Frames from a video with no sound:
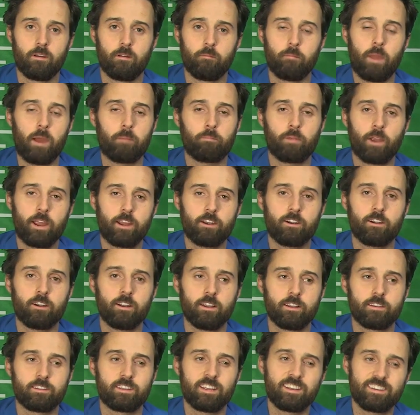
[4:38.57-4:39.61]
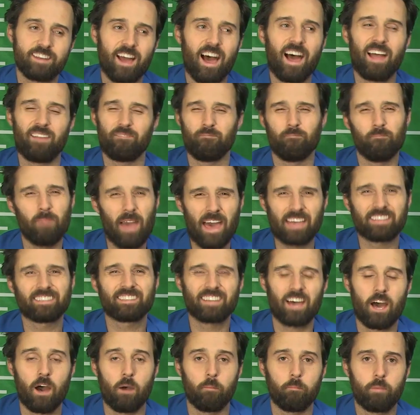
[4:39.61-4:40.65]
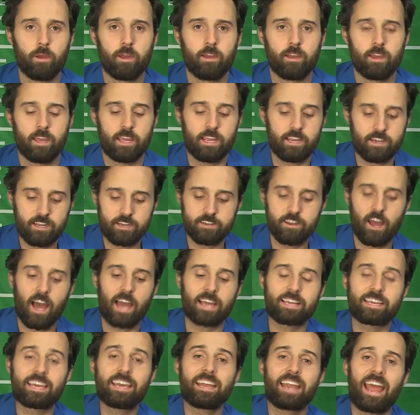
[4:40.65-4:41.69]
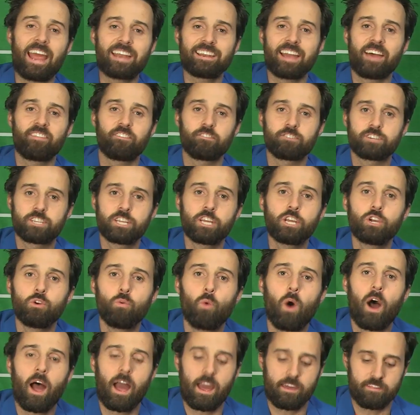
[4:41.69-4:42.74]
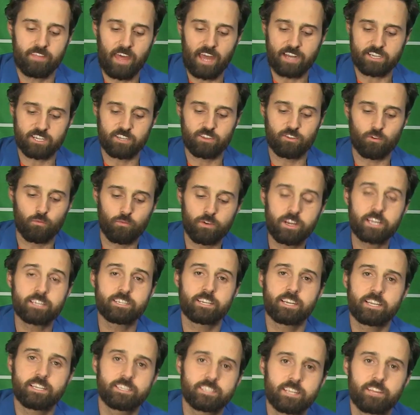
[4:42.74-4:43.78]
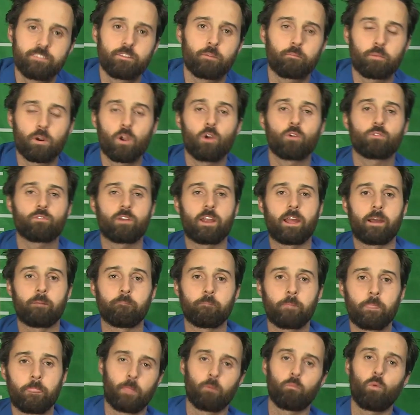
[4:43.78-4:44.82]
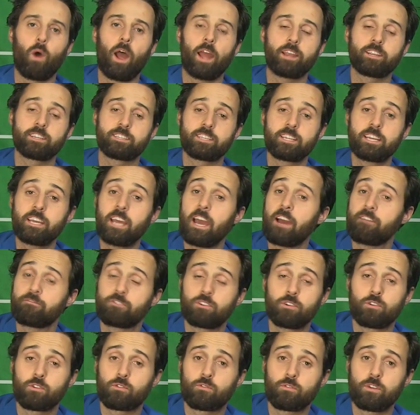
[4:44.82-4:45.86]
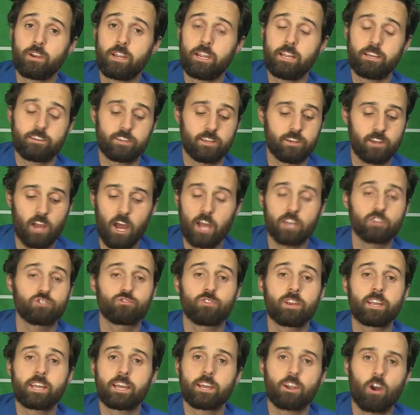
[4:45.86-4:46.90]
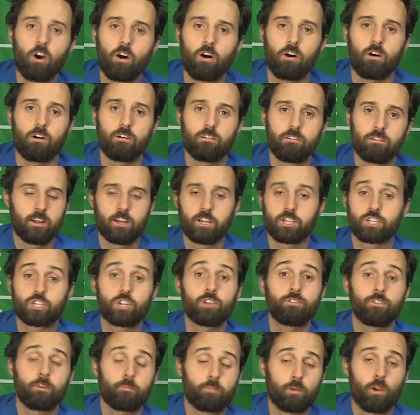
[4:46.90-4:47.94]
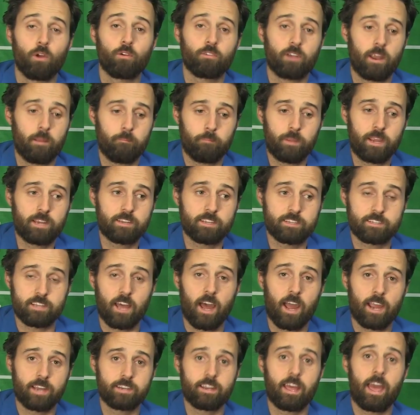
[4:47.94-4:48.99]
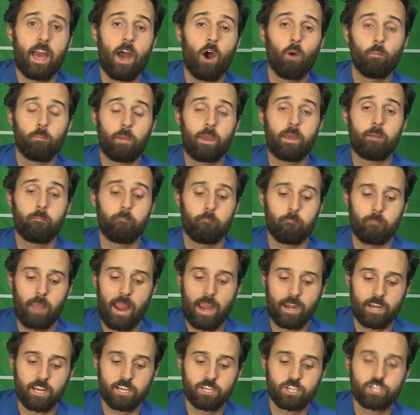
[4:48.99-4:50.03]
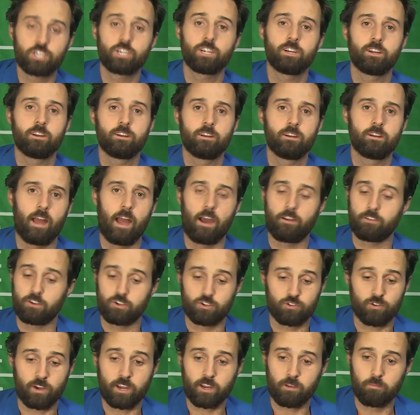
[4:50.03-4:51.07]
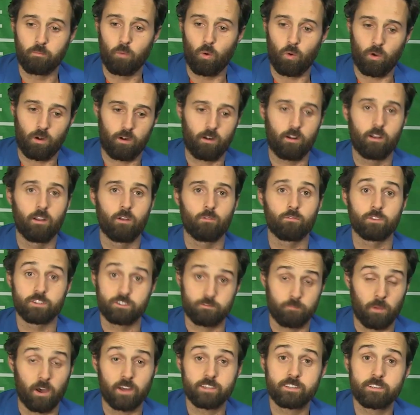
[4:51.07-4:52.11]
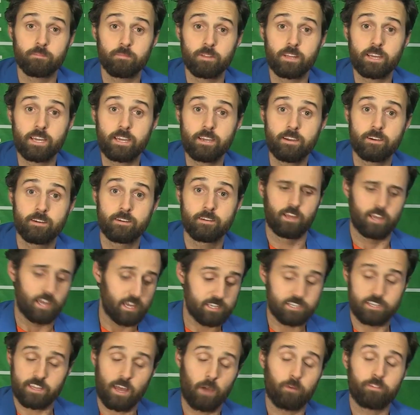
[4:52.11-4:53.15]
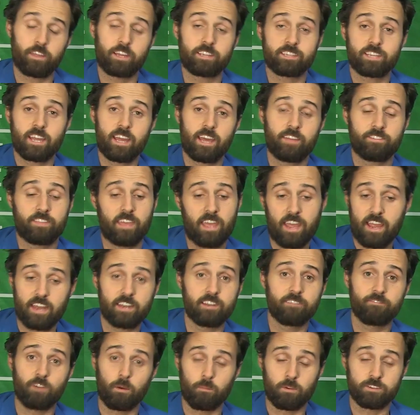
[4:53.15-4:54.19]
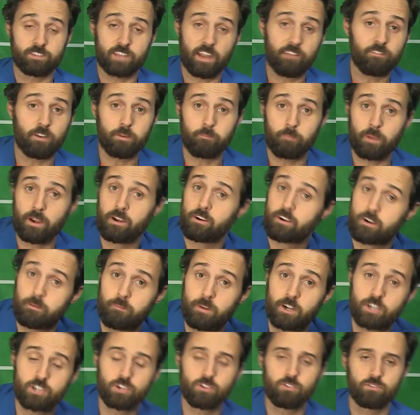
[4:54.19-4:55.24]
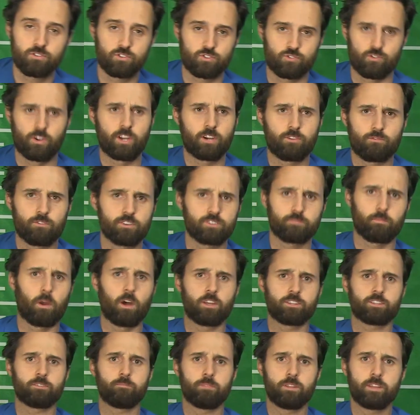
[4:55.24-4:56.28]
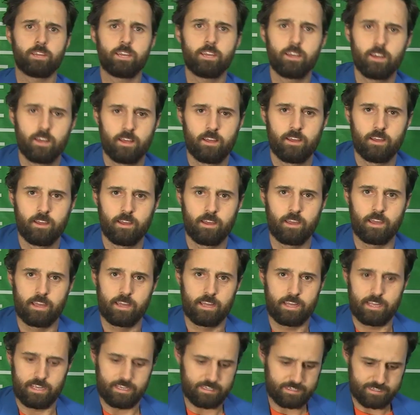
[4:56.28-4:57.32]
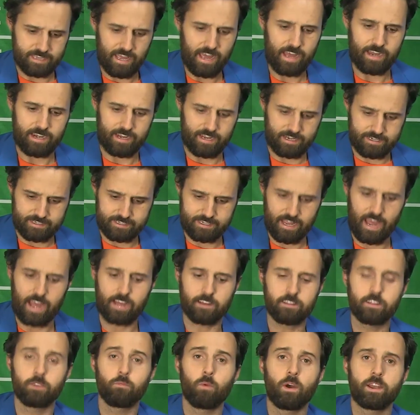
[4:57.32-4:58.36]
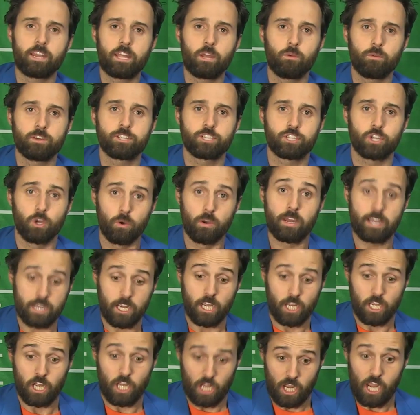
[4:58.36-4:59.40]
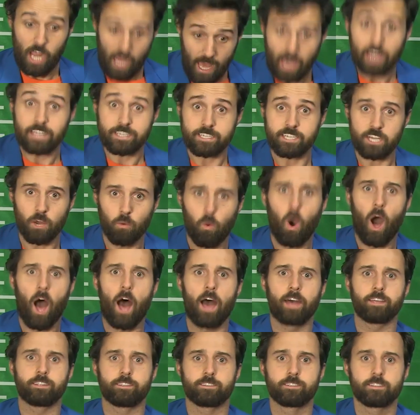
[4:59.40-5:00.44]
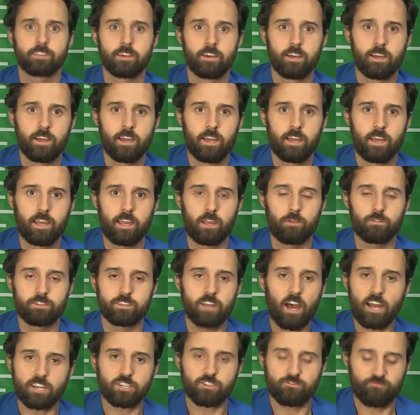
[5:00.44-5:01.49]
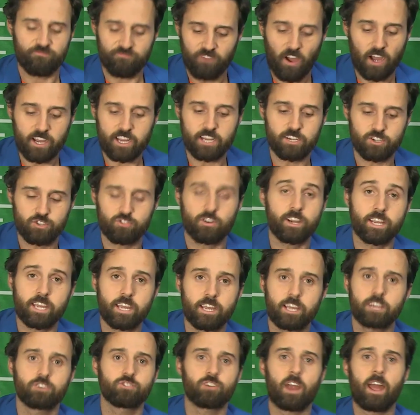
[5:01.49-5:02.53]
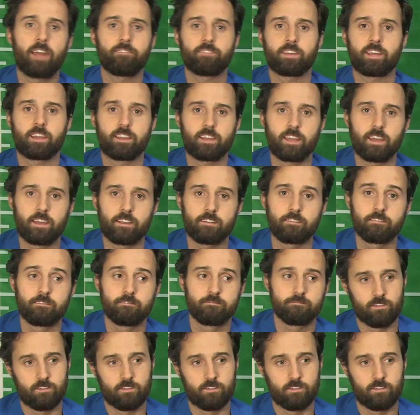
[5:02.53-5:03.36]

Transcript: Matt Prater did not mess up. He did not get another DUI. That's the reason he is in the program. Why does he have to agree to not drink at all? Shouldn't the program be designed to help him manage how to drink more responsibly? Isn't that what they say at the end of almost every beer commercial? Drink responsibly? Is that exactly what he was doing? Yes, it was! He was not fucking drinking and driving again.